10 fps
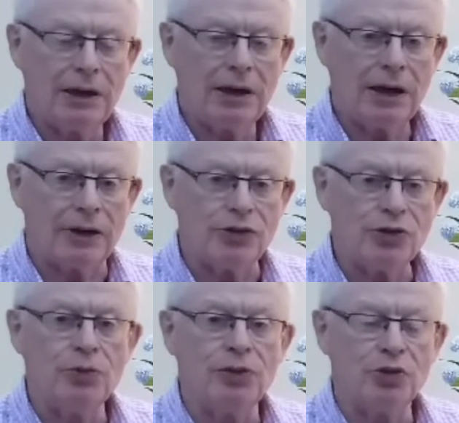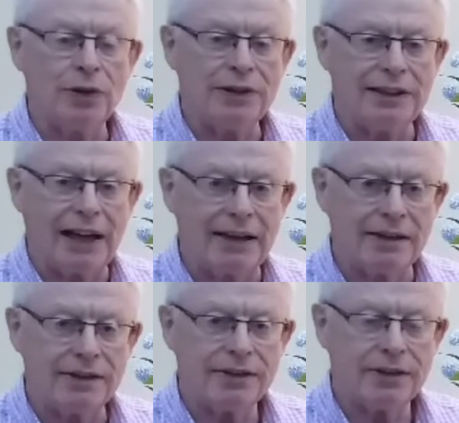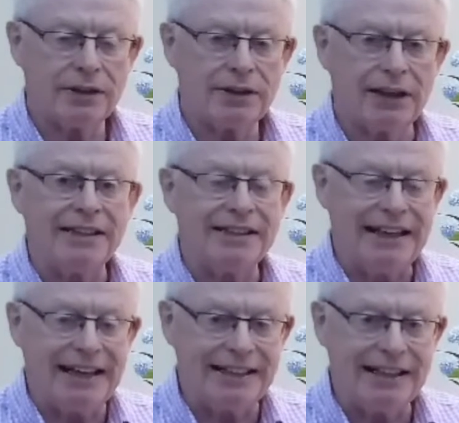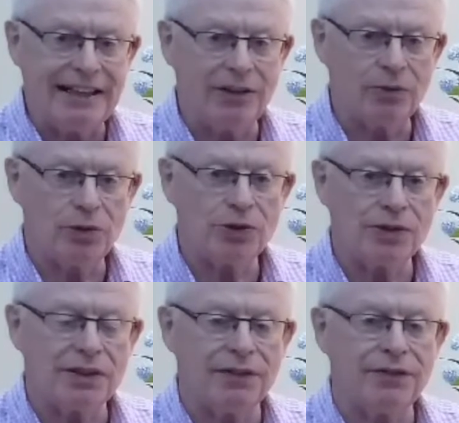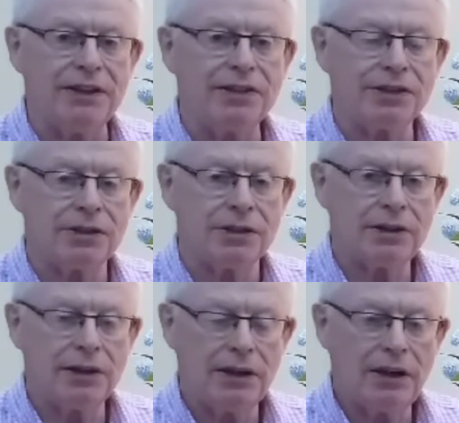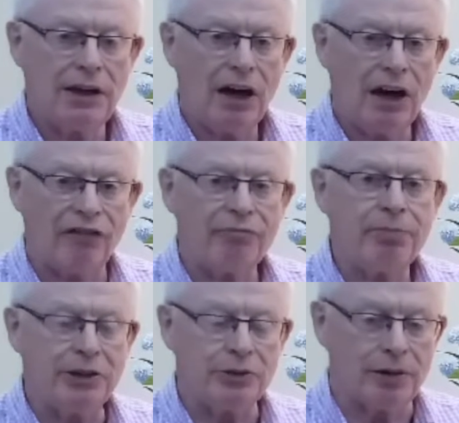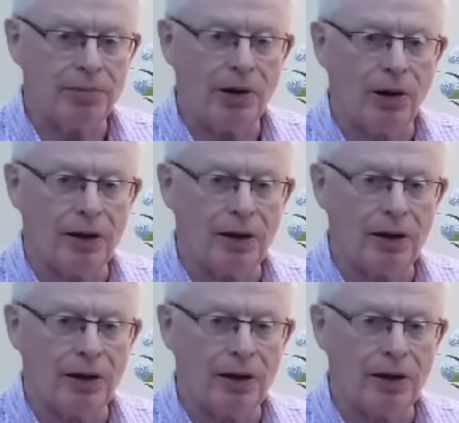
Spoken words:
on June the 29th, 1918, which is the feast of Peter and Paul.